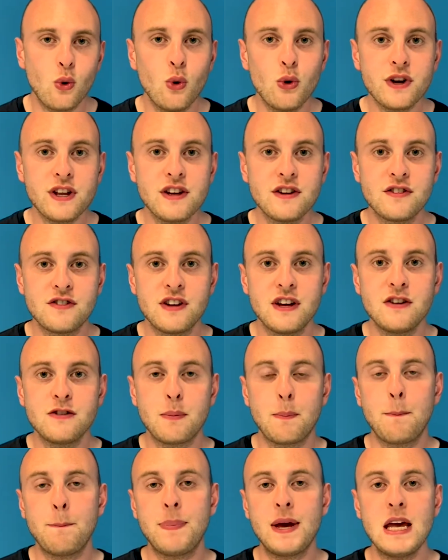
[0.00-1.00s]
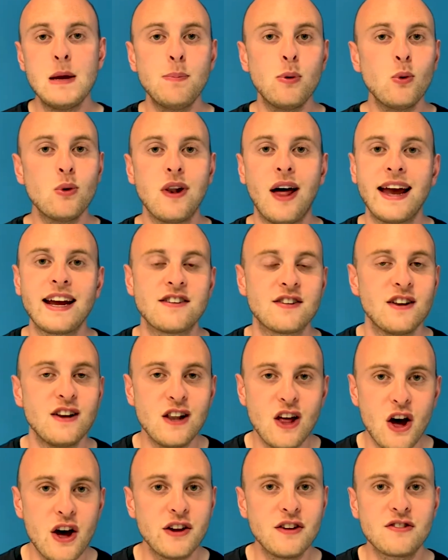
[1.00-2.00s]
audience is, people like to
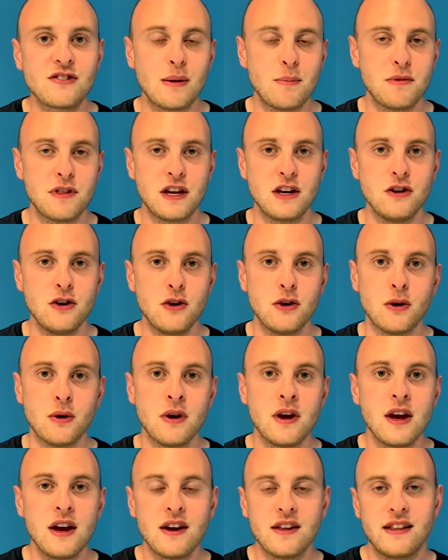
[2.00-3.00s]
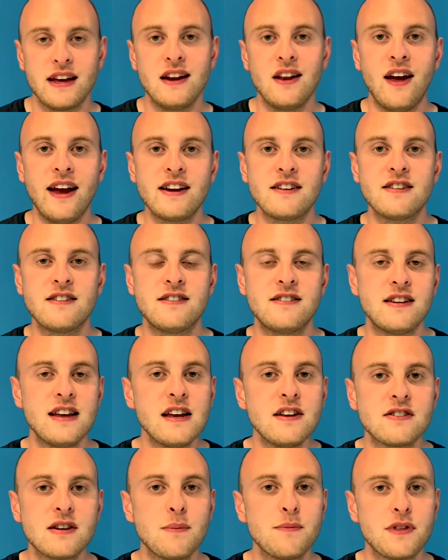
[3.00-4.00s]
learn something new. They like to see
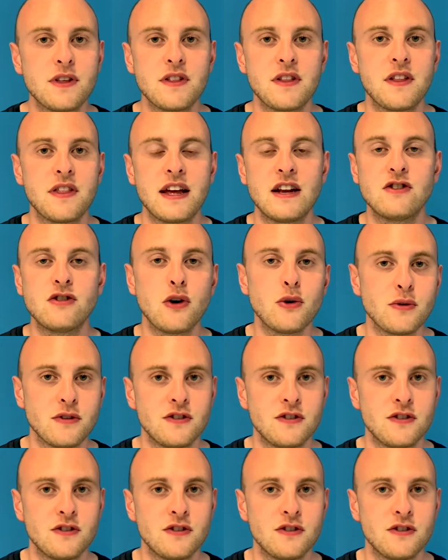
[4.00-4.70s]
something that they don't